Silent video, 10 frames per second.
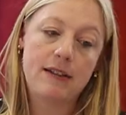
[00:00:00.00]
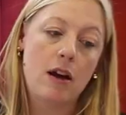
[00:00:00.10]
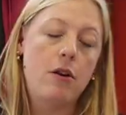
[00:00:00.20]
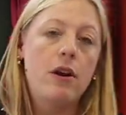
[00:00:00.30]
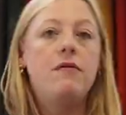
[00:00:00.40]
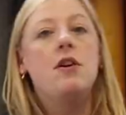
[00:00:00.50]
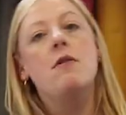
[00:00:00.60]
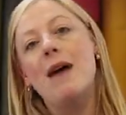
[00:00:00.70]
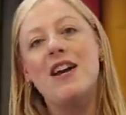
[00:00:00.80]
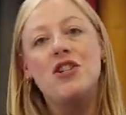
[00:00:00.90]
So if you
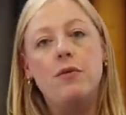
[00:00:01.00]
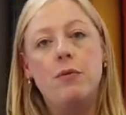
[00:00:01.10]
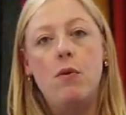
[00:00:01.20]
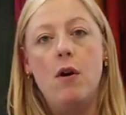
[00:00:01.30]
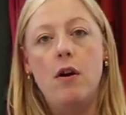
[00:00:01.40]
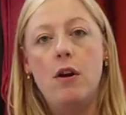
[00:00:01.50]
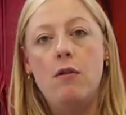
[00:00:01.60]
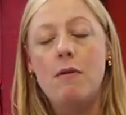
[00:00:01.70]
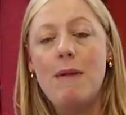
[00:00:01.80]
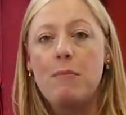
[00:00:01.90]
imagine
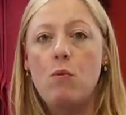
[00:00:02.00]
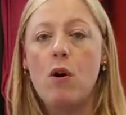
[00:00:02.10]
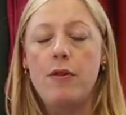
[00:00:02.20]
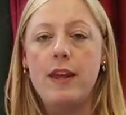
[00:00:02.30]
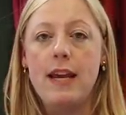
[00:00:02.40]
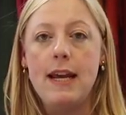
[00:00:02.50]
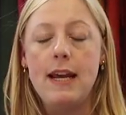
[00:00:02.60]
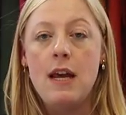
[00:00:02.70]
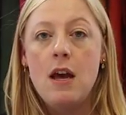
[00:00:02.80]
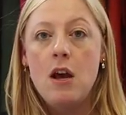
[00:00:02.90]
remember what
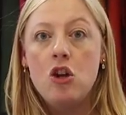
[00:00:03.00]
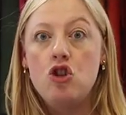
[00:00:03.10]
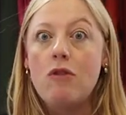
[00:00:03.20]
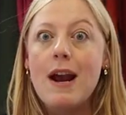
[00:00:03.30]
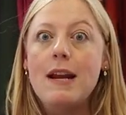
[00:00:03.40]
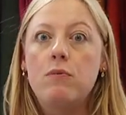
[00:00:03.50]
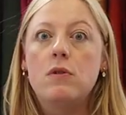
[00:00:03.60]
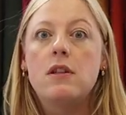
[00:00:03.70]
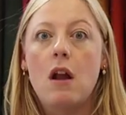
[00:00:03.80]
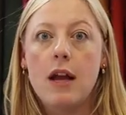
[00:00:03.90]
the drape
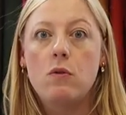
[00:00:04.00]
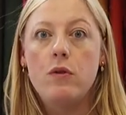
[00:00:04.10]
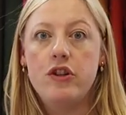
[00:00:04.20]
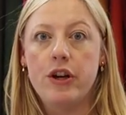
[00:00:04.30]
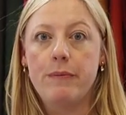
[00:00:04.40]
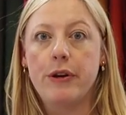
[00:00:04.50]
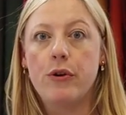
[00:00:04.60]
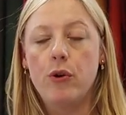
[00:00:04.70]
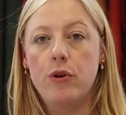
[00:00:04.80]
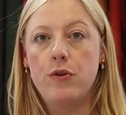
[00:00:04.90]
was like with the jumbo
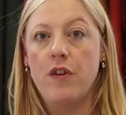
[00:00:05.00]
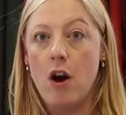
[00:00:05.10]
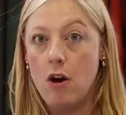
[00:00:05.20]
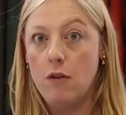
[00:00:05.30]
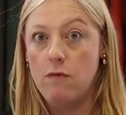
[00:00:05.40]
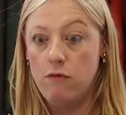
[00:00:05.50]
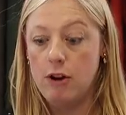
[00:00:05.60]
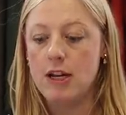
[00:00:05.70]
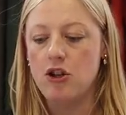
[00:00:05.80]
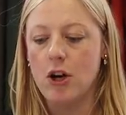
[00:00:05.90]
cord, far
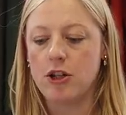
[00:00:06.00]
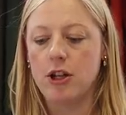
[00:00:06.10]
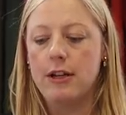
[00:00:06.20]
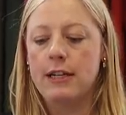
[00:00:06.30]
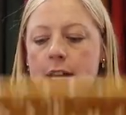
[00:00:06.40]
restructured.